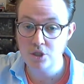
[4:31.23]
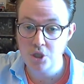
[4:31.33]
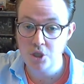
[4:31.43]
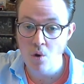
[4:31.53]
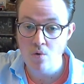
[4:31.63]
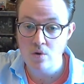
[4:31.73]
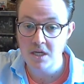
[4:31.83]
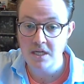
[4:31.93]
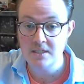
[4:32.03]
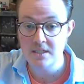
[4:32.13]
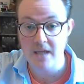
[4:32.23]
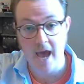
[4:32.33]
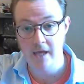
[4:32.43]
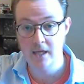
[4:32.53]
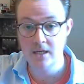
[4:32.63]
Joe
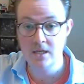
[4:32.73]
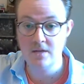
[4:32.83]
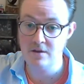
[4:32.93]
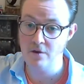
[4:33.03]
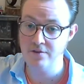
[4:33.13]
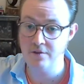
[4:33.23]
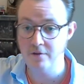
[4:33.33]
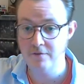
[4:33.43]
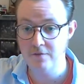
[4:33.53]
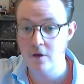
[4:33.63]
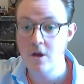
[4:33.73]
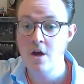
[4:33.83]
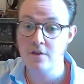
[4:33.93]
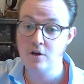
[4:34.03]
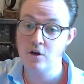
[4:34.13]
Giesenhagen, the author of the
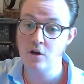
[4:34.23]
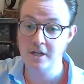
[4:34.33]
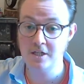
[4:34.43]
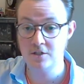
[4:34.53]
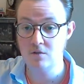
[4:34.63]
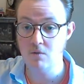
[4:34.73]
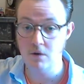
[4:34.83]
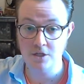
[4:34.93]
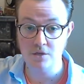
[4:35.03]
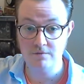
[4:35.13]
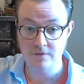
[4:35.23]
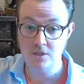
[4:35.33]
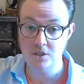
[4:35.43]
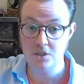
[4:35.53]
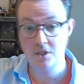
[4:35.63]
Collector's Guide to
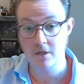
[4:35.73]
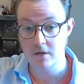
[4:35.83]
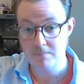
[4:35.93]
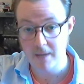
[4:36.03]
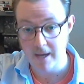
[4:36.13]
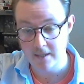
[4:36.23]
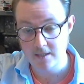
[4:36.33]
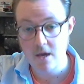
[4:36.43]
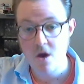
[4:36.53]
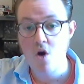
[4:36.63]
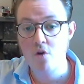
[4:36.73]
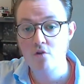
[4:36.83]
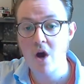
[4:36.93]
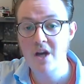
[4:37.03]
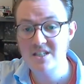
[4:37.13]
Vintage Cigarette Packs,
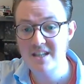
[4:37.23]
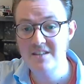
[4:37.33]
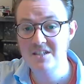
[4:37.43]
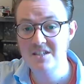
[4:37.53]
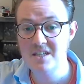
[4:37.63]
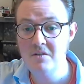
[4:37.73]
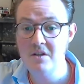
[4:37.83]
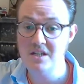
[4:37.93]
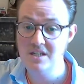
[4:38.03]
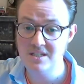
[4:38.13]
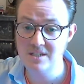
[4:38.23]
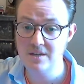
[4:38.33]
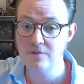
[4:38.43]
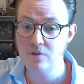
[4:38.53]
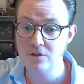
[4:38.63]
writes that the cigarette
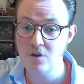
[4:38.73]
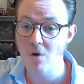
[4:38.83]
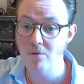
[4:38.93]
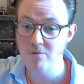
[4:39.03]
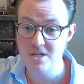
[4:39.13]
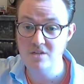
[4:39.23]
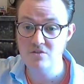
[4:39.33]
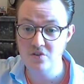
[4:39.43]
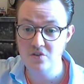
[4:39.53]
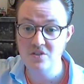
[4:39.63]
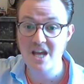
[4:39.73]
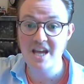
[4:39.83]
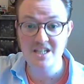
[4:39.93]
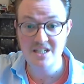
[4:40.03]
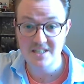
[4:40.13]
itself got already introduced in
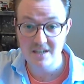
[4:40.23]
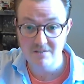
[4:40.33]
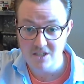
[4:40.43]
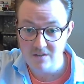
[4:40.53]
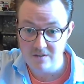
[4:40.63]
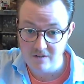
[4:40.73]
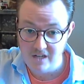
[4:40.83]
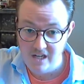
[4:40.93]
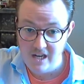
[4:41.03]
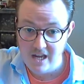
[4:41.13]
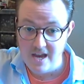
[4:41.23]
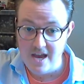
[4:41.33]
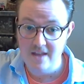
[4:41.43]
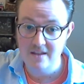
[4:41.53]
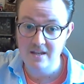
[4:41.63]
1873
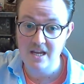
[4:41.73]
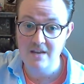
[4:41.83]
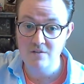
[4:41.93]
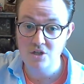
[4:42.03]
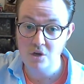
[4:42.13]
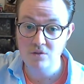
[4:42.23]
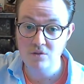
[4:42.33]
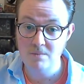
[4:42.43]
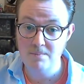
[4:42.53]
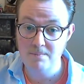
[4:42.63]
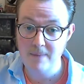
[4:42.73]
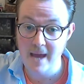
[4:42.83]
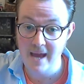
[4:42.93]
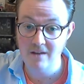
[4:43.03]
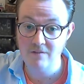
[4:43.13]
and even shows a
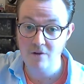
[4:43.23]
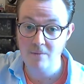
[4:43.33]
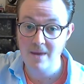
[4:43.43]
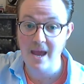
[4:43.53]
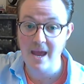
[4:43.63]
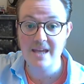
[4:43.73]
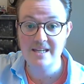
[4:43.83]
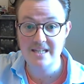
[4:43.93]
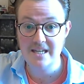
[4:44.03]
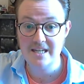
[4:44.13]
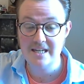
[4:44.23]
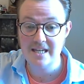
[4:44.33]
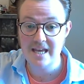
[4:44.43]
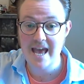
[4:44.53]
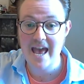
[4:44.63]
pack from
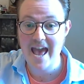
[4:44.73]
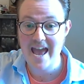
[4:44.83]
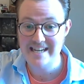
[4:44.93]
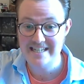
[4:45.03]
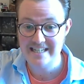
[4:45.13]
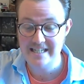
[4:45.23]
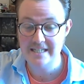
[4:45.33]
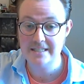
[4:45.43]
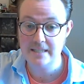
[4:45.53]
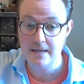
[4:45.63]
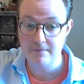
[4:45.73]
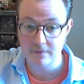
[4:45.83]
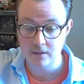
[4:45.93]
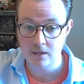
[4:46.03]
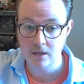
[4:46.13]

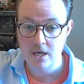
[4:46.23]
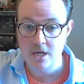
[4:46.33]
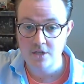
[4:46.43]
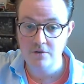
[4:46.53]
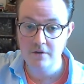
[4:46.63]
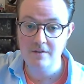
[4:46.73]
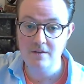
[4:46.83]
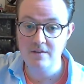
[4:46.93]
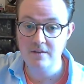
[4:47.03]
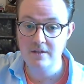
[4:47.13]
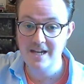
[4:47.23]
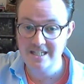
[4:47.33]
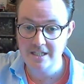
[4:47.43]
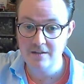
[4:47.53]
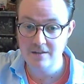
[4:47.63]
1887. During the
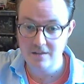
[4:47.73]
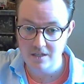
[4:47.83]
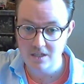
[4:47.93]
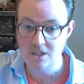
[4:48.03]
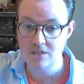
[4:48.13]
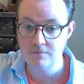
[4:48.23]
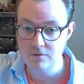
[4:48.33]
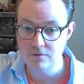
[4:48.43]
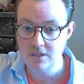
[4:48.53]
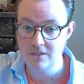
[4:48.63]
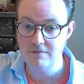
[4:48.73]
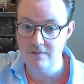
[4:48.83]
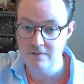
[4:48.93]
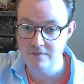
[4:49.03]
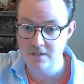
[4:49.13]
1930s, 40s, and
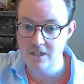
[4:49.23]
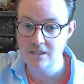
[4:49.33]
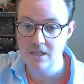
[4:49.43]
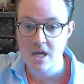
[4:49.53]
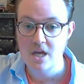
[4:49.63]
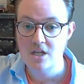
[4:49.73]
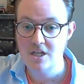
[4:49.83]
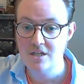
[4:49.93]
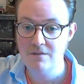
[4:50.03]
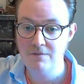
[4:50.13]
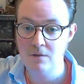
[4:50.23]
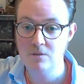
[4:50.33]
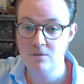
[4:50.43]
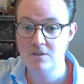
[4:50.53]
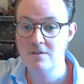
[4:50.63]
50s, Chesterfield
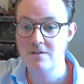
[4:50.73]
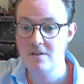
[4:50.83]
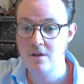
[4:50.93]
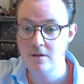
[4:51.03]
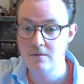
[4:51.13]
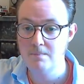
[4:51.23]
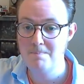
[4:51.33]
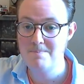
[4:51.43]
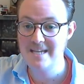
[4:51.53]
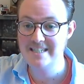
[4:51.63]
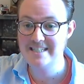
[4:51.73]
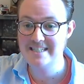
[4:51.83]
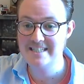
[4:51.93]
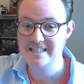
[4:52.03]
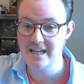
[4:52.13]
was the third
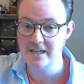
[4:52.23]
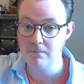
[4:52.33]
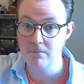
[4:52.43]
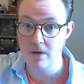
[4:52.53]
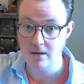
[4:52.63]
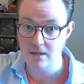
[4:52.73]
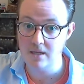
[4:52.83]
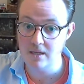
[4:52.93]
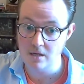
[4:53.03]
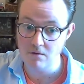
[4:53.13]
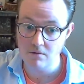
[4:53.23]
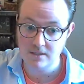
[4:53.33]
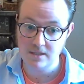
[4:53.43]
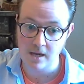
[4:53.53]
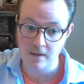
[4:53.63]
best-selling brand in the
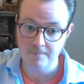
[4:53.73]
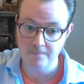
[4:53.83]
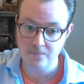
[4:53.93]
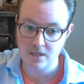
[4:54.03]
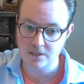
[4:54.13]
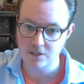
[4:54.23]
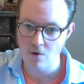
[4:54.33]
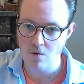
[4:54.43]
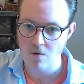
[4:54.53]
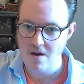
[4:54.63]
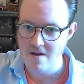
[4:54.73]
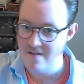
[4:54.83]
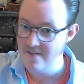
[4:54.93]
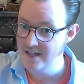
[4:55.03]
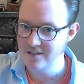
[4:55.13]
USA. So
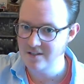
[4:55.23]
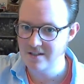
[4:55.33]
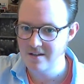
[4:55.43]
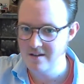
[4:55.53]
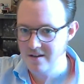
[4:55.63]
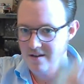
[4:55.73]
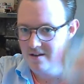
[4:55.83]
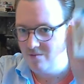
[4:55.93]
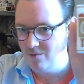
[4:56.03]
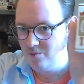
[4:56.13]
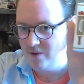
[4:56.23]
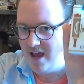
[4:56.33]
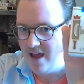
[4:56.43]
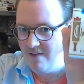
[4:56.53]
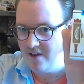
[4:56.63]
that's what we
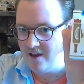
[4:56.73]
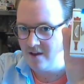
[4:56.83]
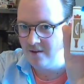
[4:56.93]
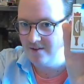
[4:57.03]
have here.